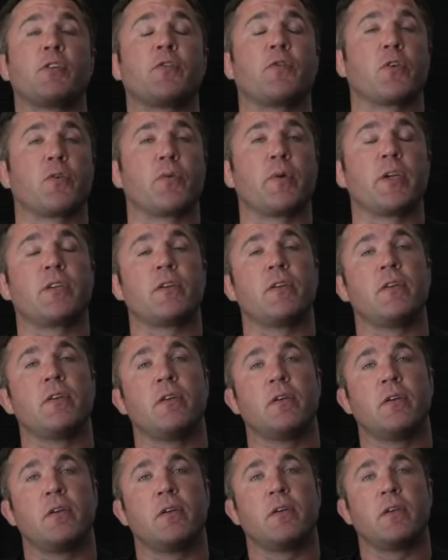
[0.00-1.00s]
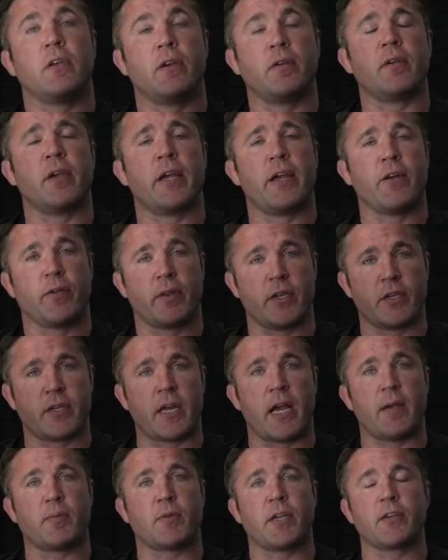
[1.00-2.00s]
for a reason. You, you hear these
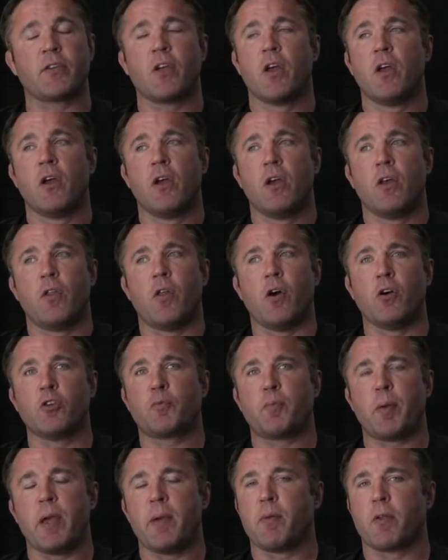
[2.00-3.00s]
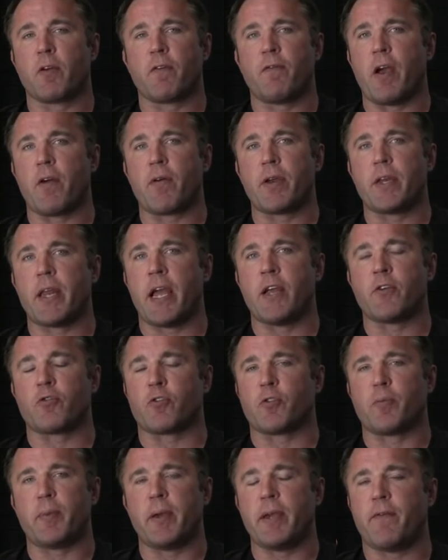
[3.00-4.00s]
types of things. Those people are very
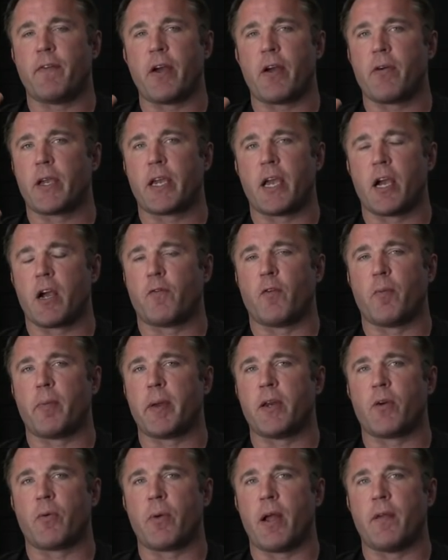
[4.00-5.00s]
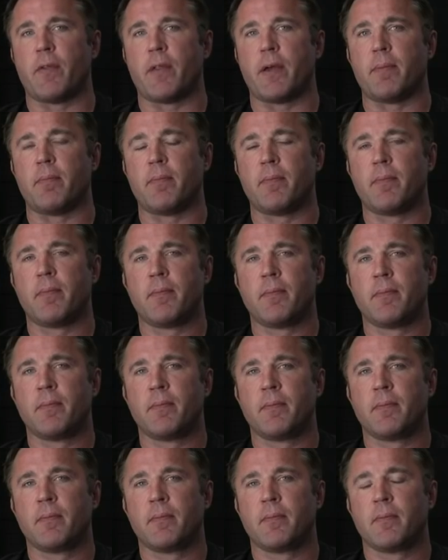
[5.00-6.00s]
dangerous. Be very careful being around them
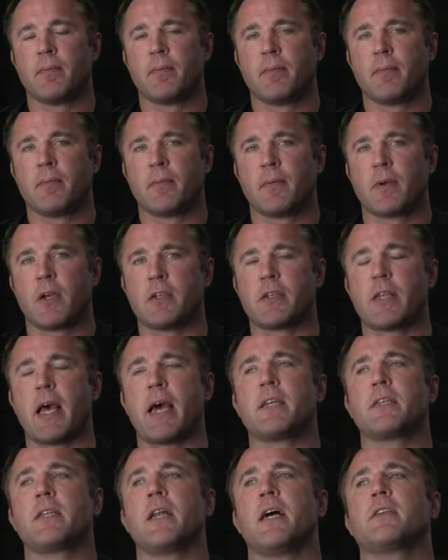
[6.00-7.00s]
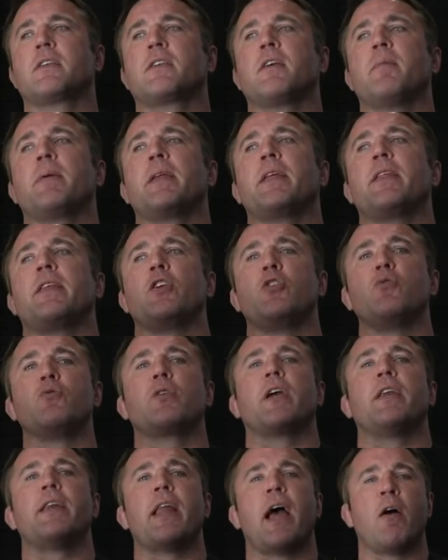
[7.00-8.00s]
because that is not somebody that you
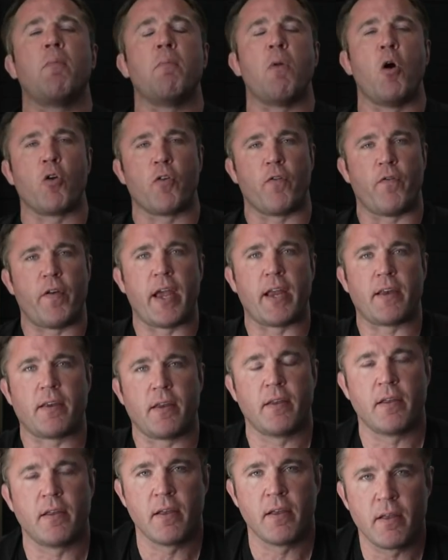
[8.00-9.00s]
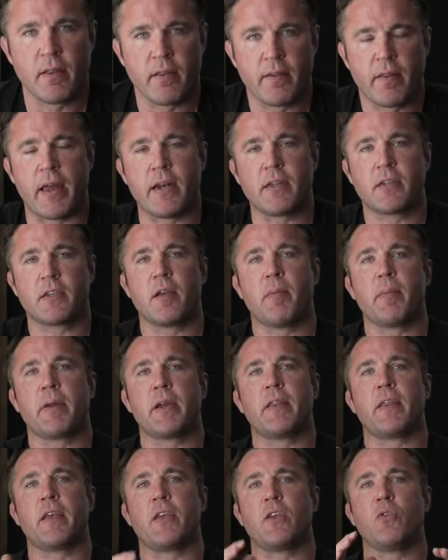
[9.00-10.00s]
can now motivate. That is somebody
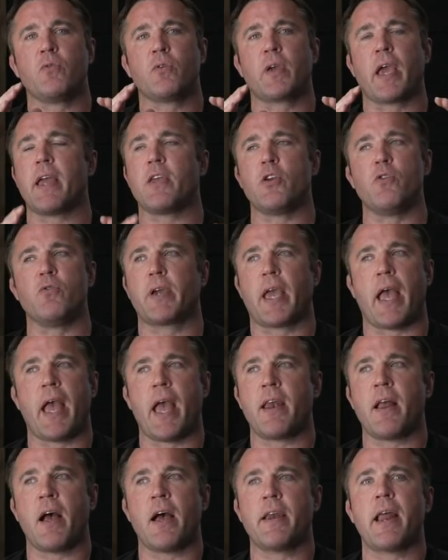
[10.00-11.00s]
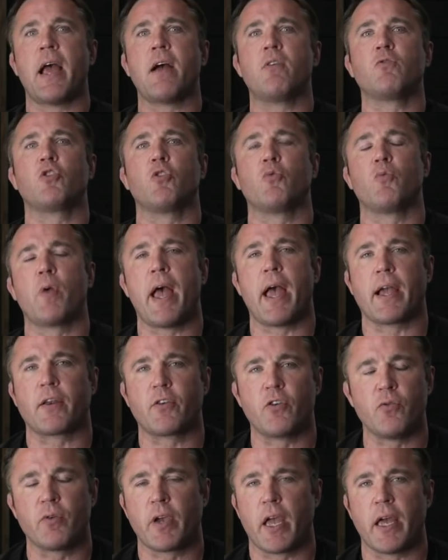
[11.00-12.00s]
that you can you cannot now direct,
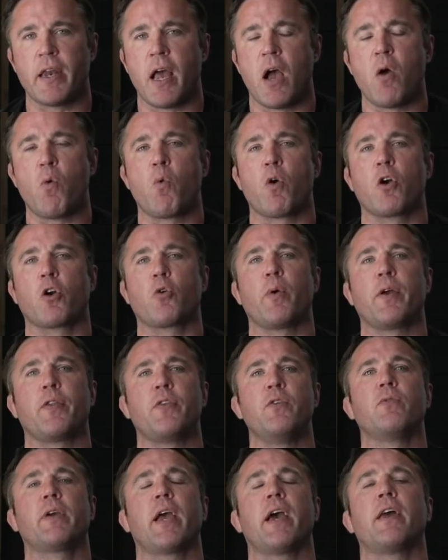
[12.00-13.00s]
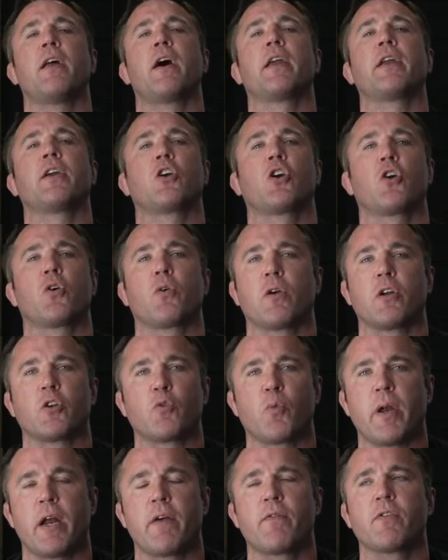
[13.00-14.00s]
you cannot work with, you cannot encourage.
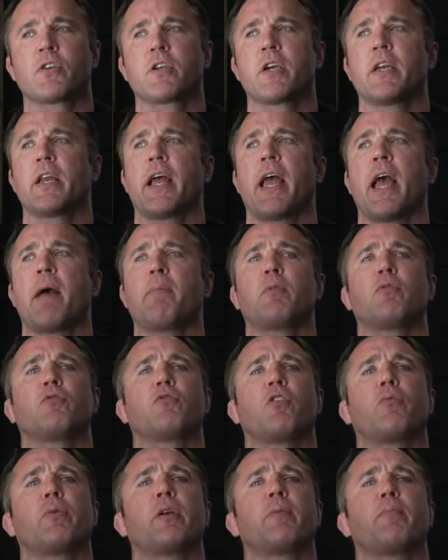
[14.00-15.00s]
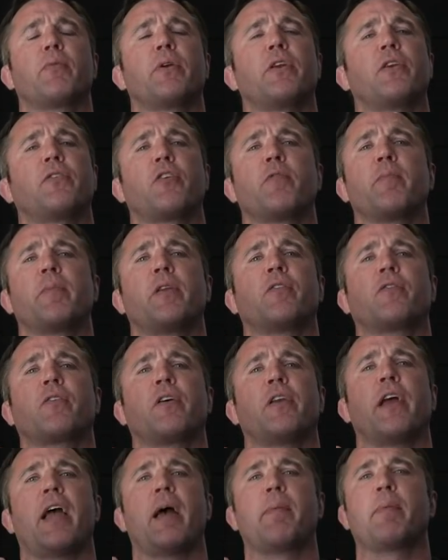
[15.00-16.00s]
Whatever is going to happen is already predetermined. It's going
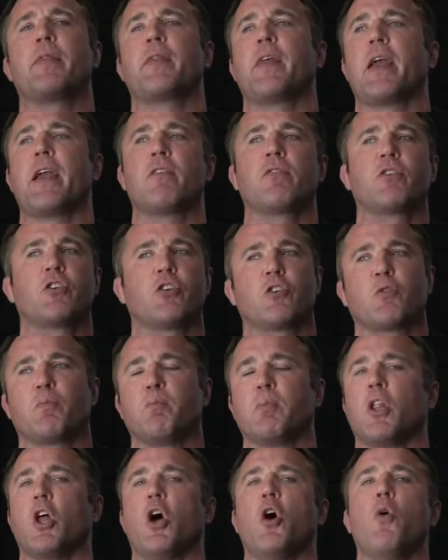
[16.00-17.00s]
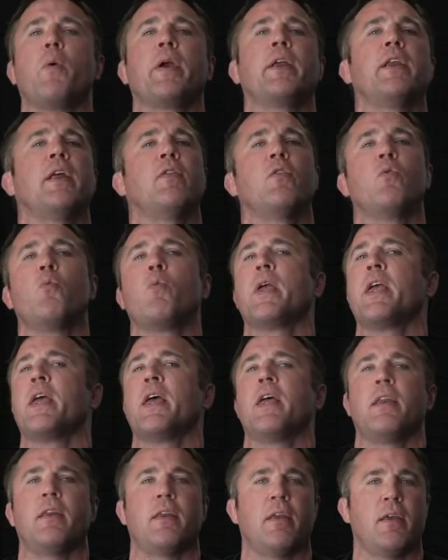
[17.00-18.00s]
to happen. They are just blowing in the
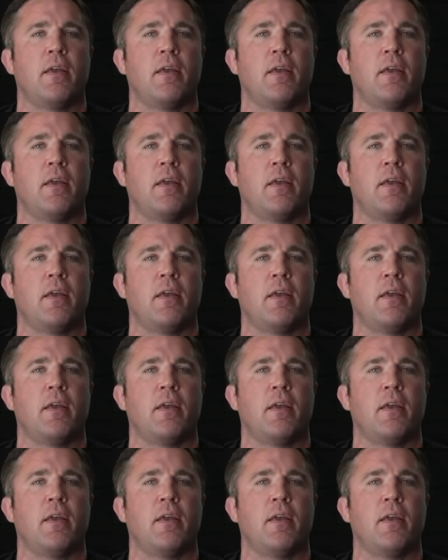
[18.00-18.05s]
wind,